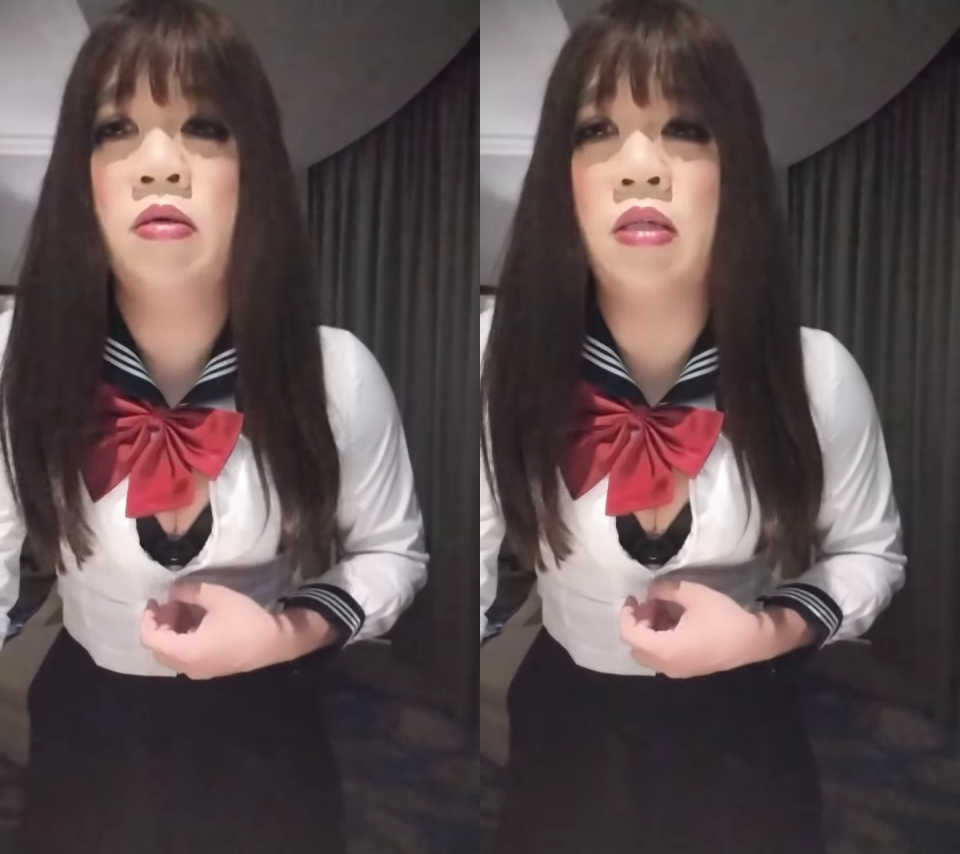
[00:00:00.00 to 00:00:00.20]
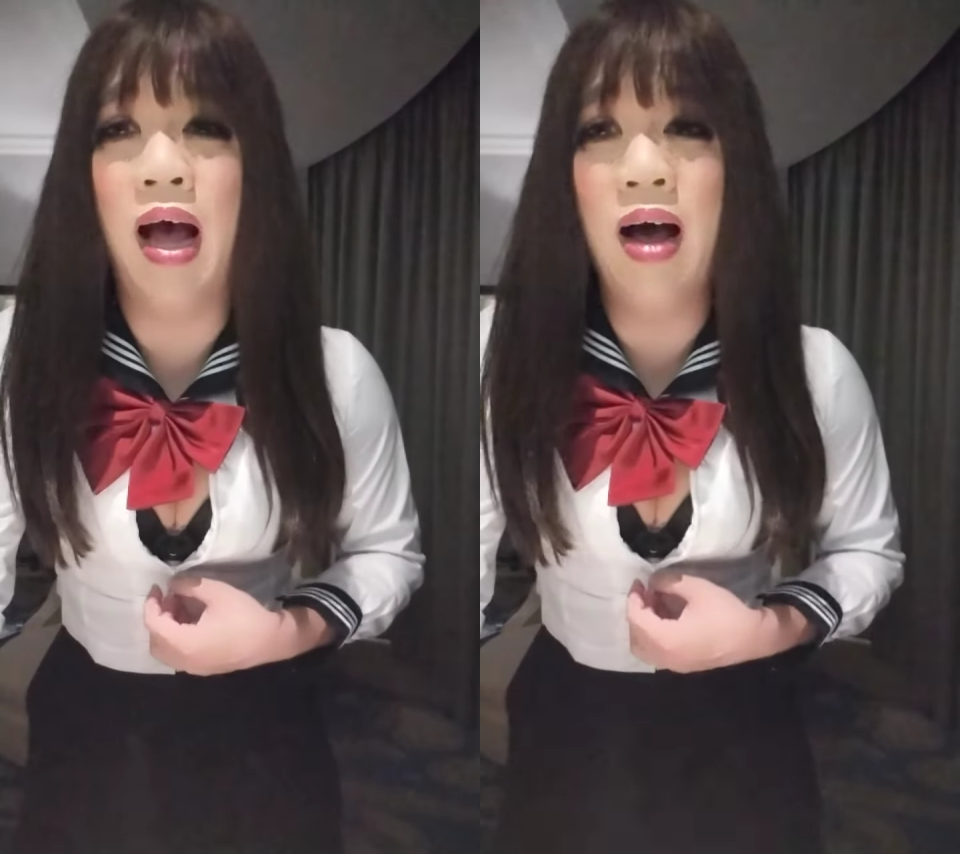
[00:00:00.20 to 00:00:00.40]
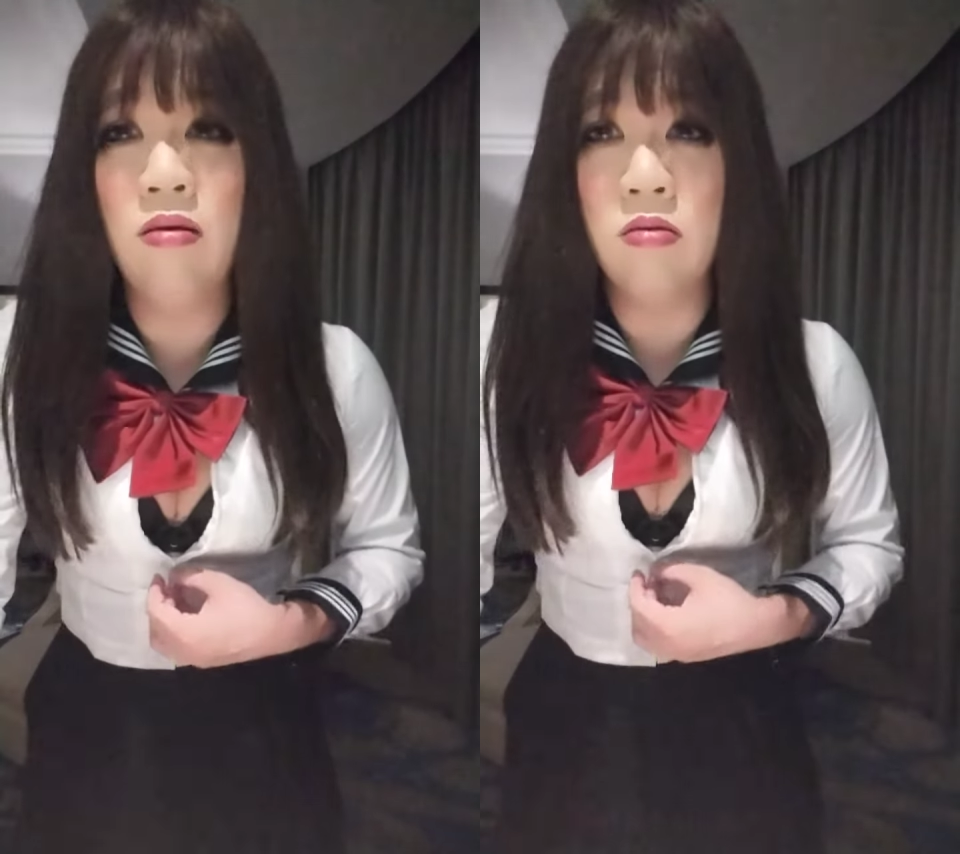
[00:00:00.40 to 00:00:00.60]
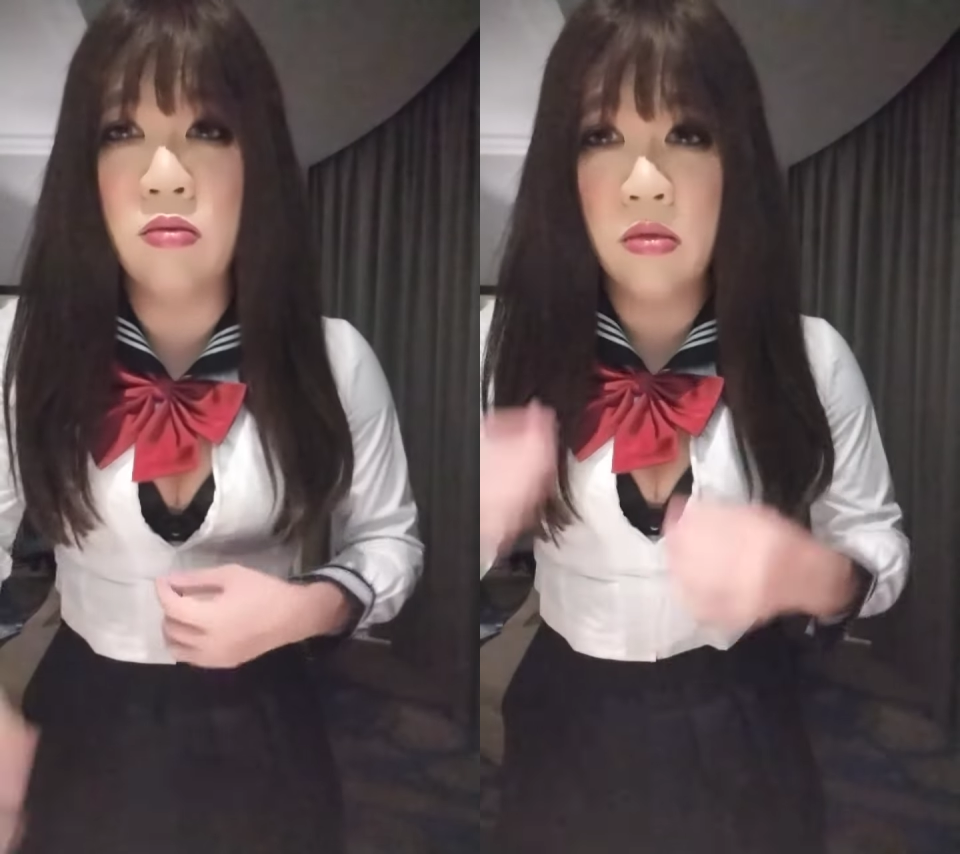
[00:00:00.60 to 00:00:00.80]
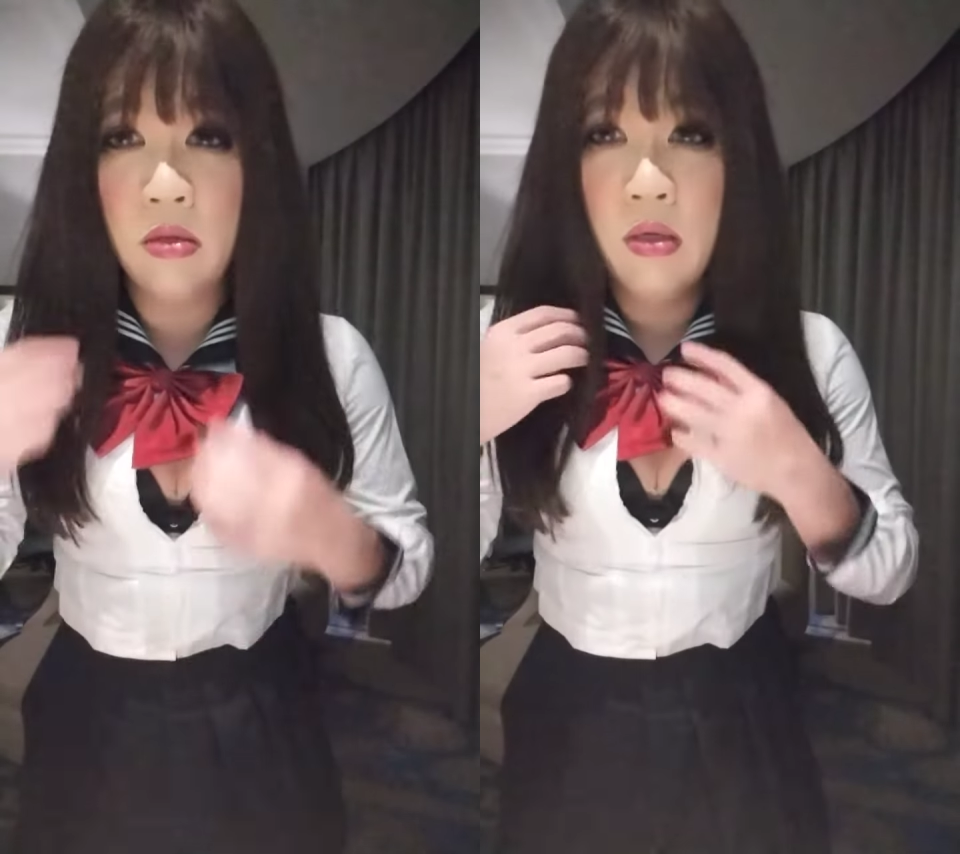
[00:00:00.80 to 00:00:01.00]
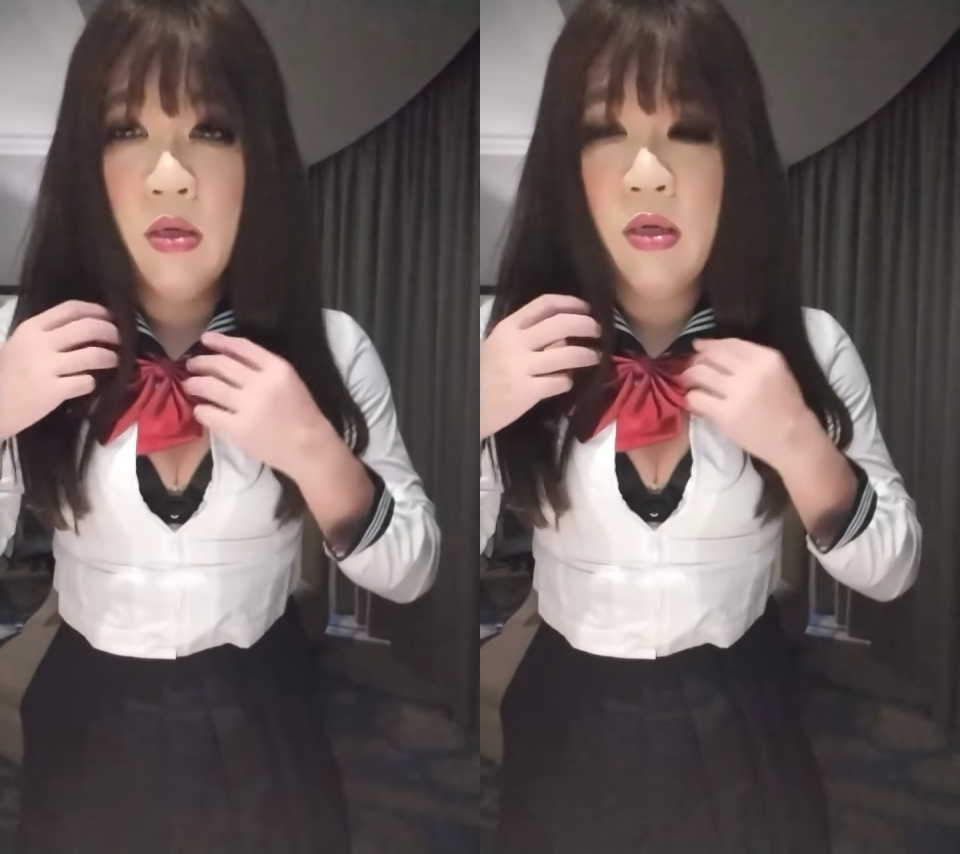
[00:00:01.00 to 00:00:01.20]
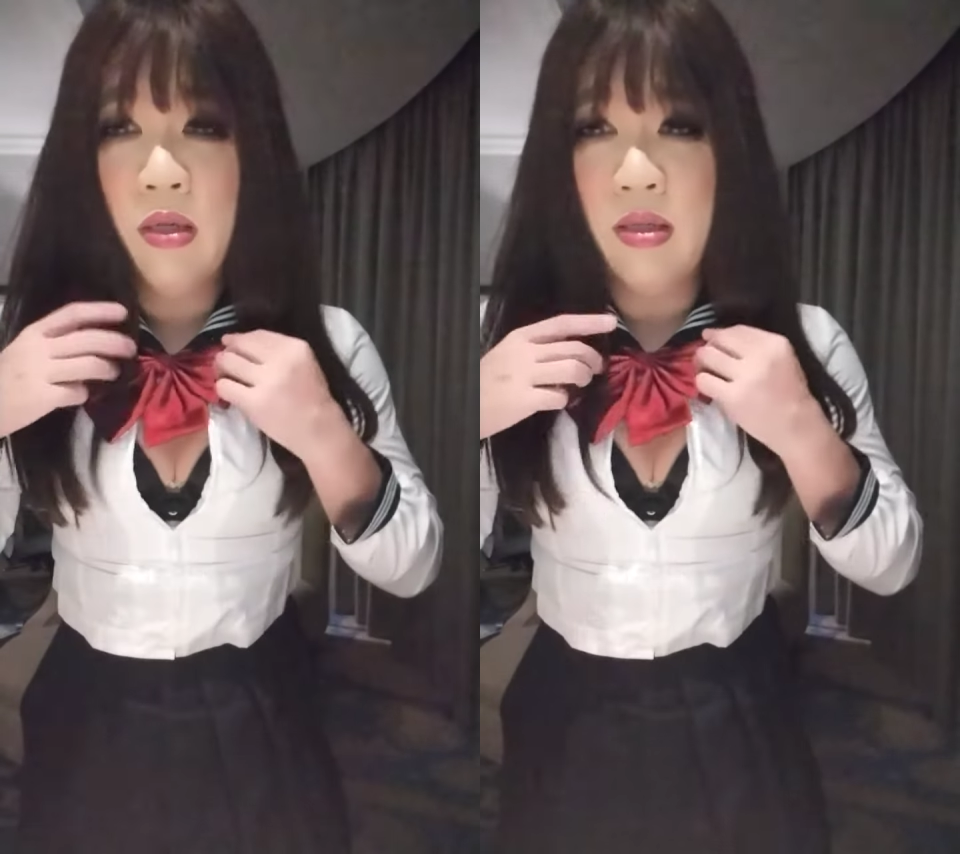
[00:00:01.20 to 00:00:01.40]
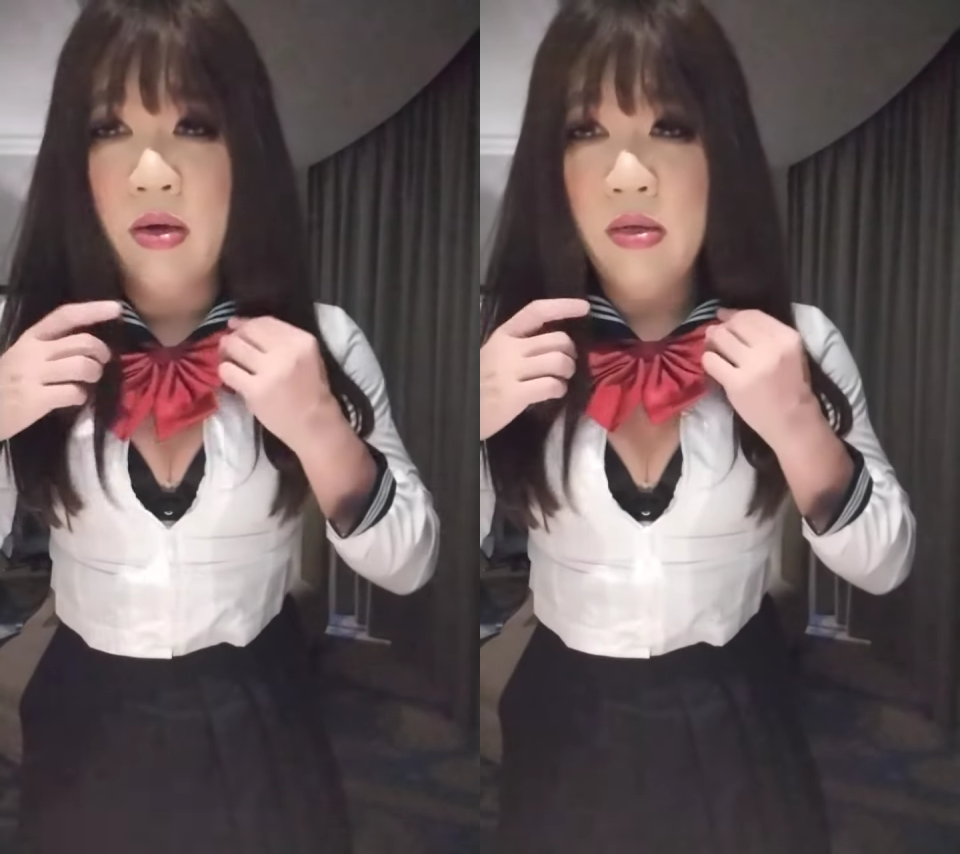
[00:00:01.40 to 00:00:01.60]
Now
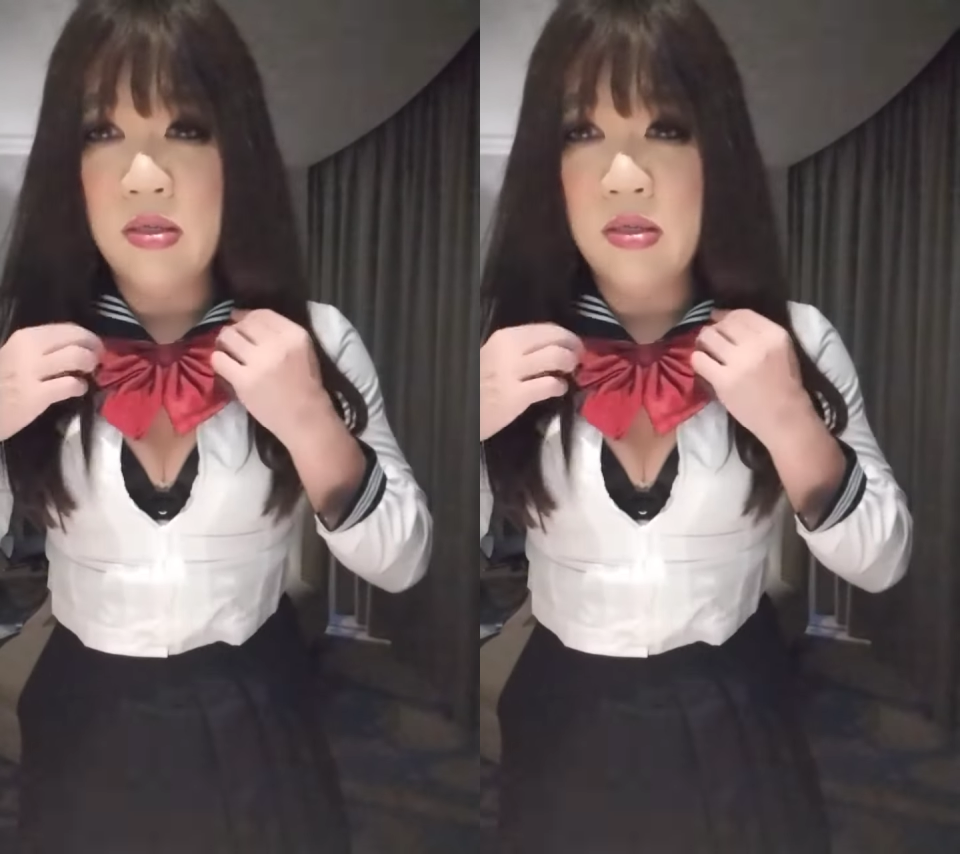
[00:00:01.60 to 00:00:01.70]
it